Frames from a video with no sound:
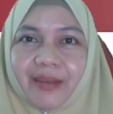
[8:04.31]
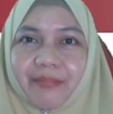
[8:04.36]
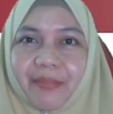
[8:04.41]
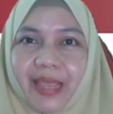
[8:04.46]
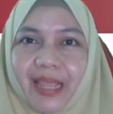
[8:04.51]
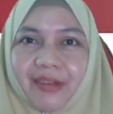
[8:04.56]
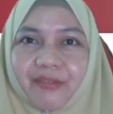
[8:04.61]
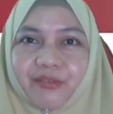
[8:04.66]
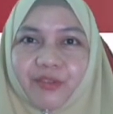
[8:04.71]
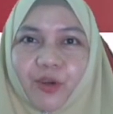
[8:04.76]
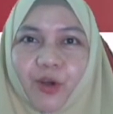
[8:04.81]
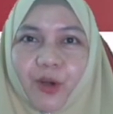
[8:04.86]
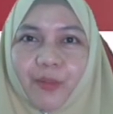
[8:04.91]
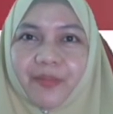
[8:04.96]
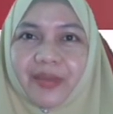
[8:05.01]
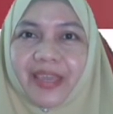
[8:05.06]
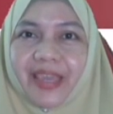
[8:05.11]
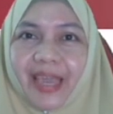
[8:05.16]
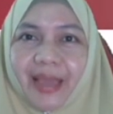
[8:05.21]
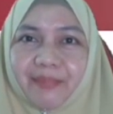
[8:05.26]
make from
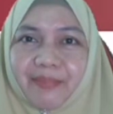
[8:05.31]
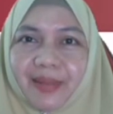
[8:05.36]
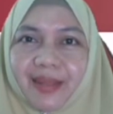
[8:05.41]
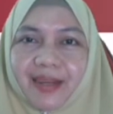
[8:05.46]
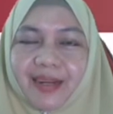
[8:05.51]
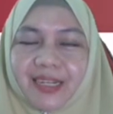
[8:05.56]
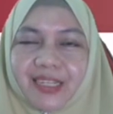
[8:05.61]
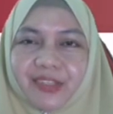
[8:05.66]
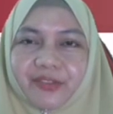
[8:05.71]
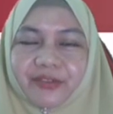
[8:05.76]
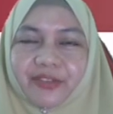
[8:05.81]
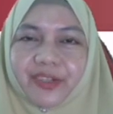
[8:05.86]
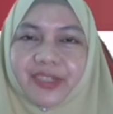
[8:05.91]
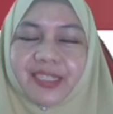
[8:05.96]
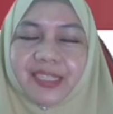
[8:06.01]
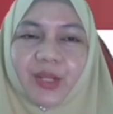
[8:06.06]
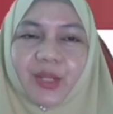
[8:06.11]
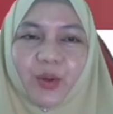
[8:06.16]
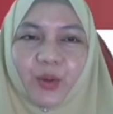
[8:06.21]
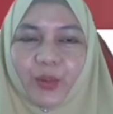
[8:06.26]
Kepler's
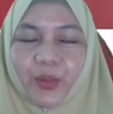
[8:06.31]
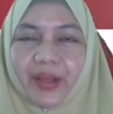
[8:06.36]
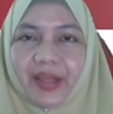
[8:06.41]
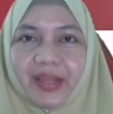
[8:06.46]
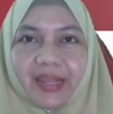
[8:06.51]
first law.